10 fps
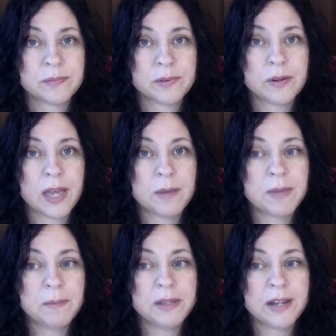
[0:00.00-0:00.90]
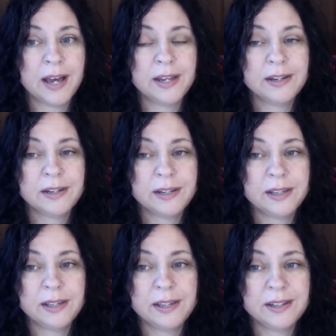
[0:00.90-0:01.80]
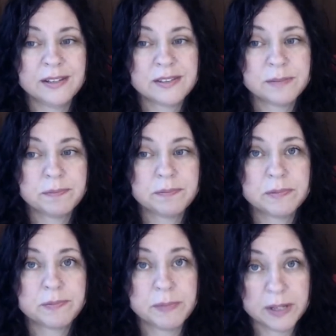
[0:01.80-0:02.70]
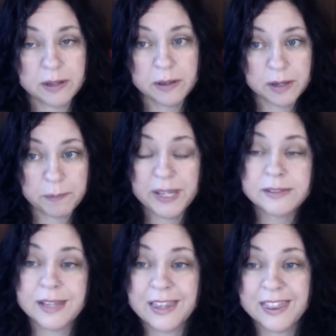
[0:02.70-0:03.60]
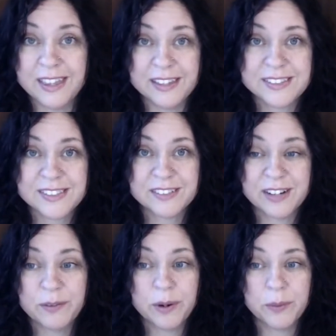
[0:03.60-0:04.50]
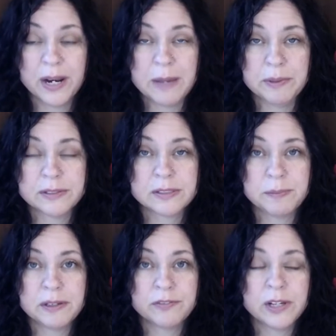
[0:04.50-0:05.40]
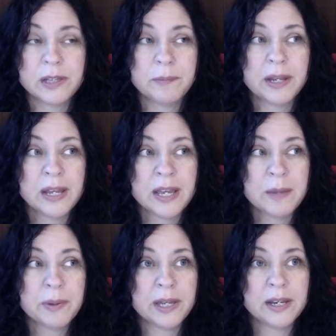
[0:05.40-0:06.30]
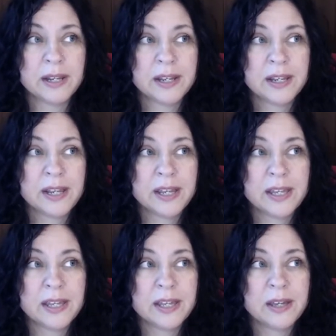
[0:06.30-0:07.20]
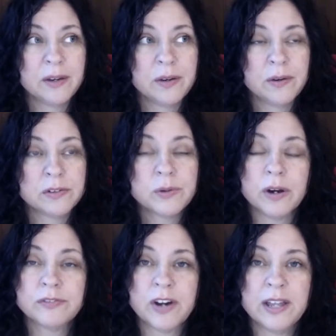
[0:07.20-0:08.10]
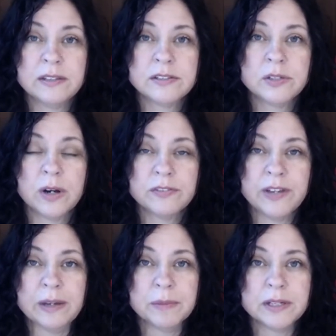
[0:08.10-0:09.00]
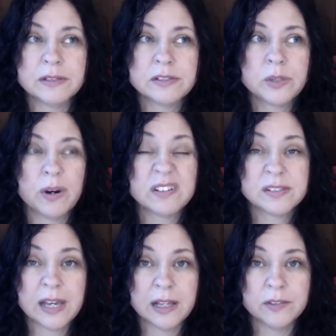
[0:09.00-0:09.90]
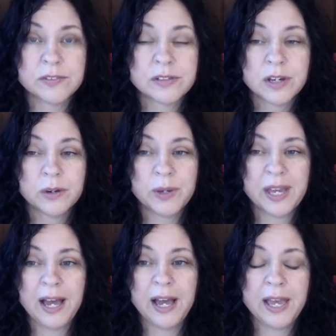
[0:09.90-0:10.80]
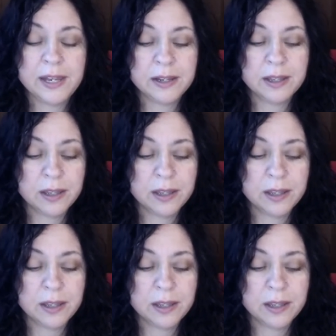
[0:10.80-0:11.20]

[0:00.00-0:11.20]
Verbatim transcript: Okay, maybe not in a place like this, right, where we're able to speak freely, but to our friends, to our families, to ourselves, we hide